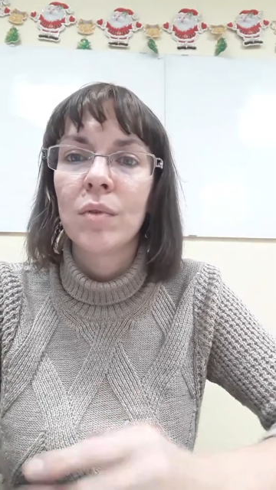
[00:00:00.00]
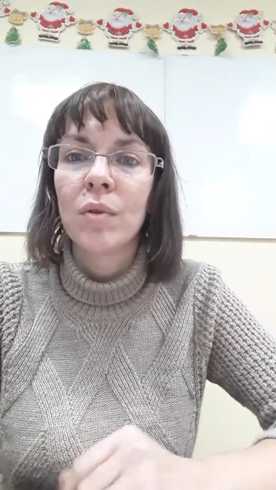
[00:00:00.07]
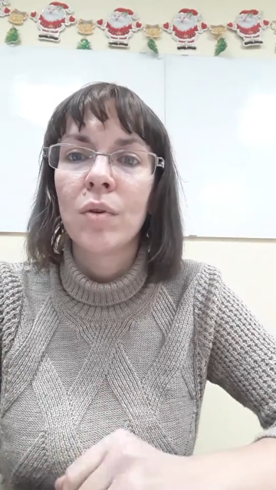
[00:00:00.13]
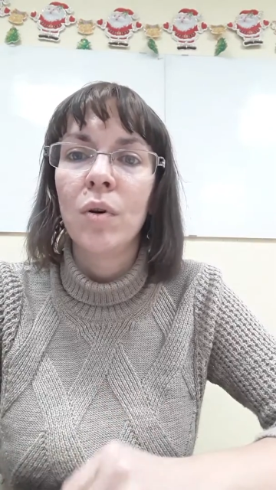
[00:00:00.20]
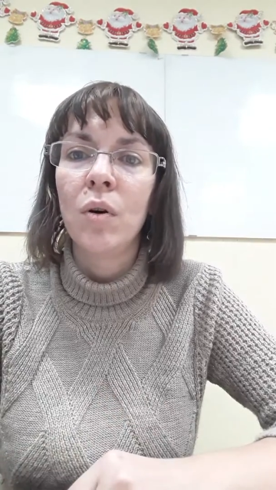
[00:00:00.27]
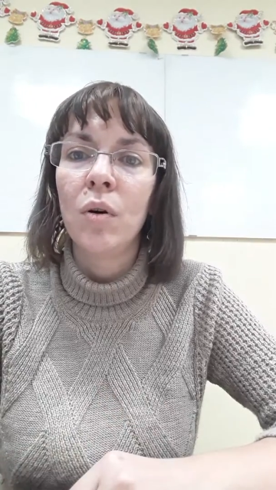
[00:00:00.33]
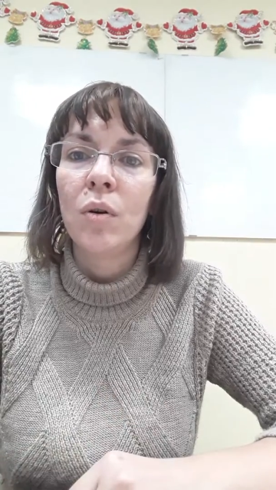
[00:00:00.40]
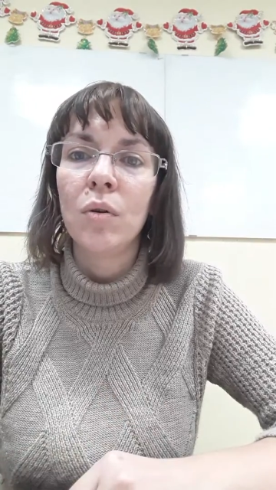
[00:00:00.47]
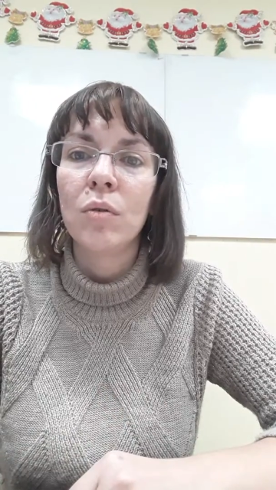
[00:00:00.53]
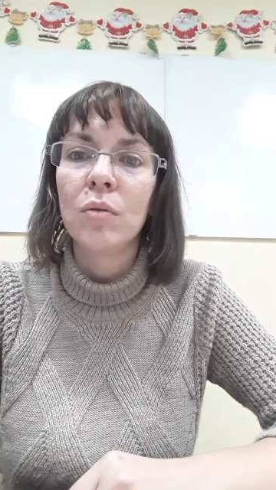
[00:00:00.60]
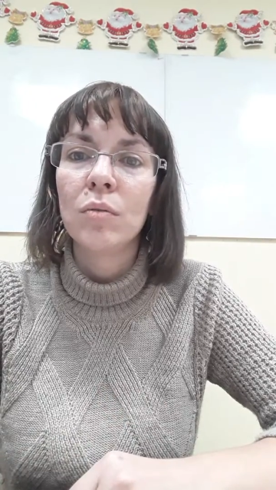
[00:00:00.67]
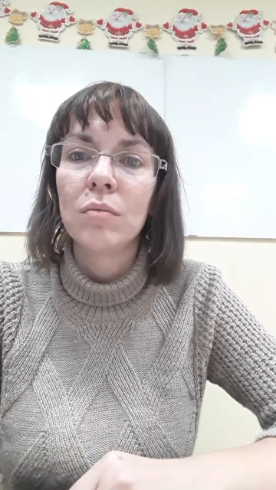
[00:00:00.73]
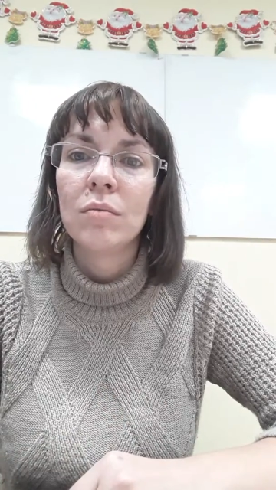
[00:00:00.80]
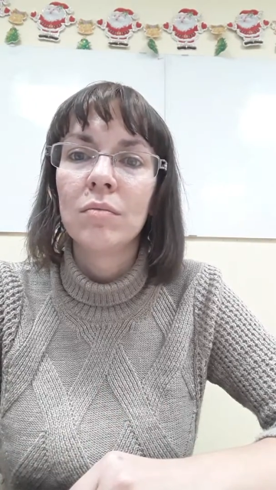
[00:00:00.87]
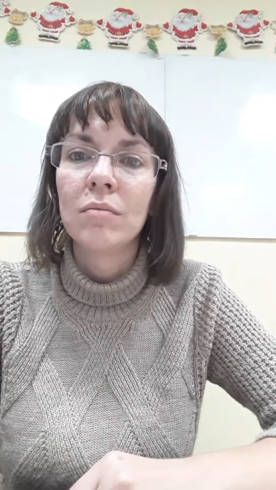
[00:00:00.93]

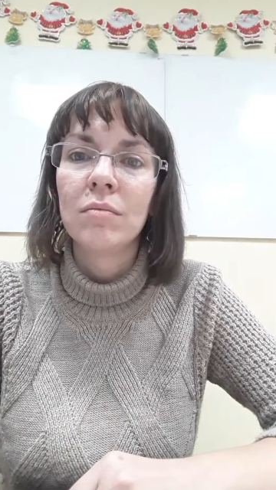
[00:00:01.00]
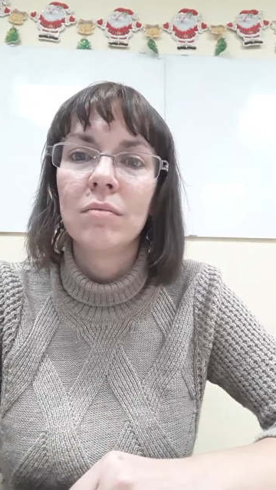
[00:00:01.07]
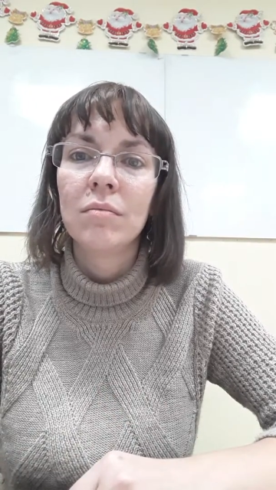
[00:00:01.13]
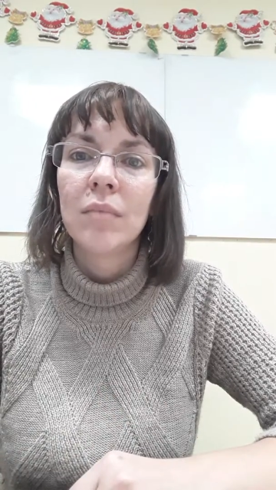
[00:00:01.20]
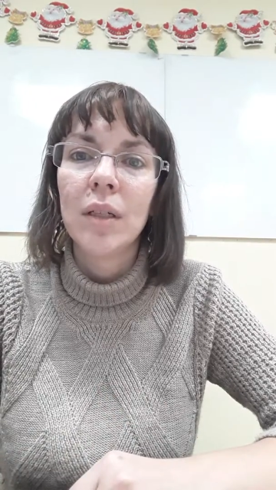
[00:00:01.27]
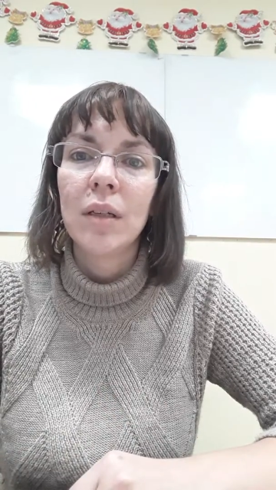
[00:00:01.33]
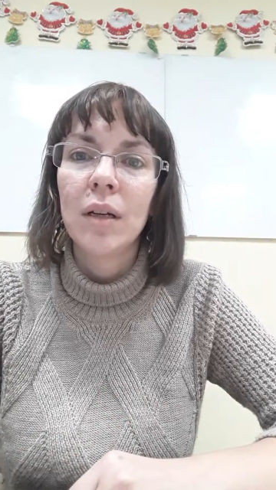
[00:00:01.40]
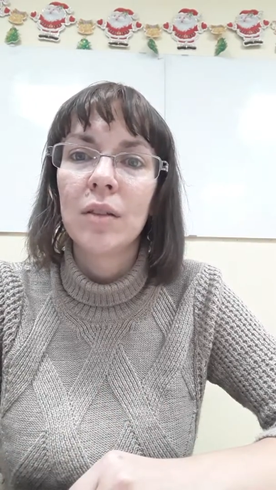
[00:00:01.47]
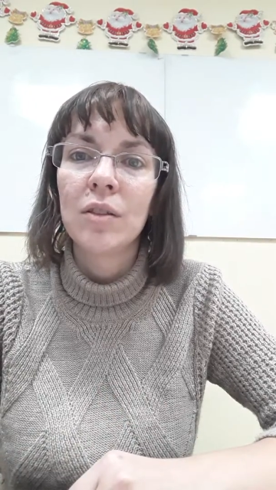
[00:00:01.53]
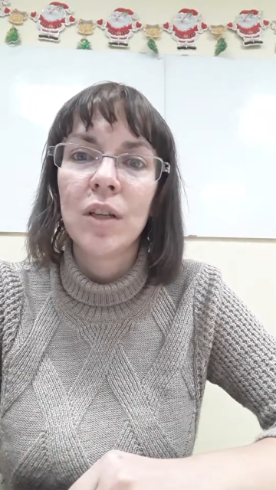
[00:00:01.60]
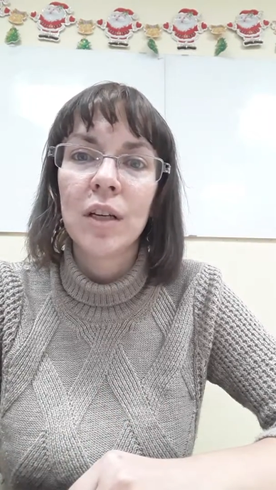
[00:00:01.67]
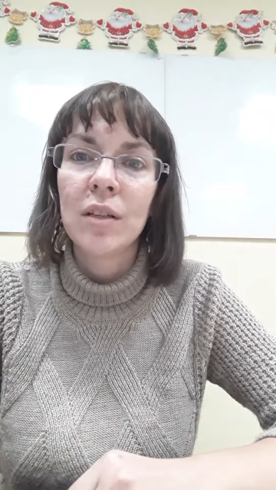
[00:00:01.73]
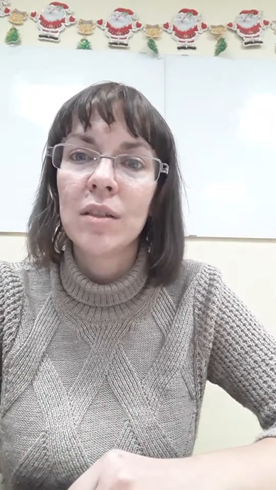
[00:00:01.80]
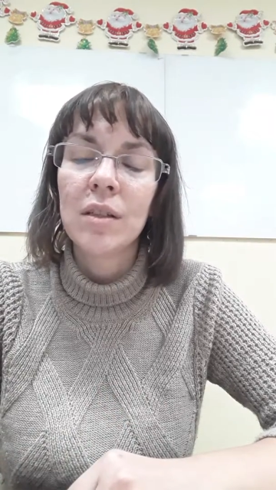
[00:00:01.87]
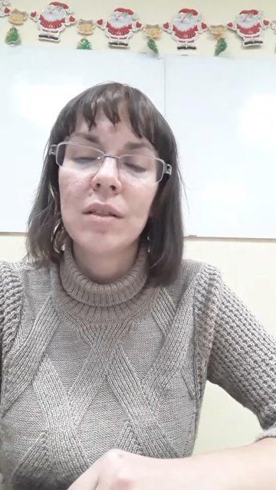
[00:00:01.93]
call a
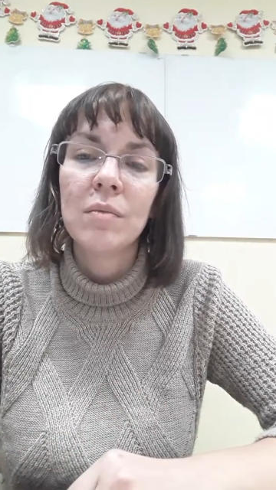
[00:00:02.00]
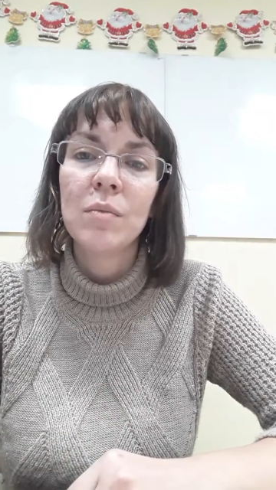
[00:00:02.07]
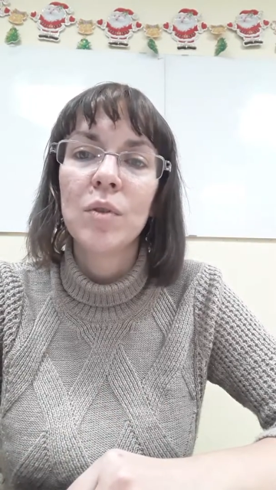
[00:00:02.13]
taxi.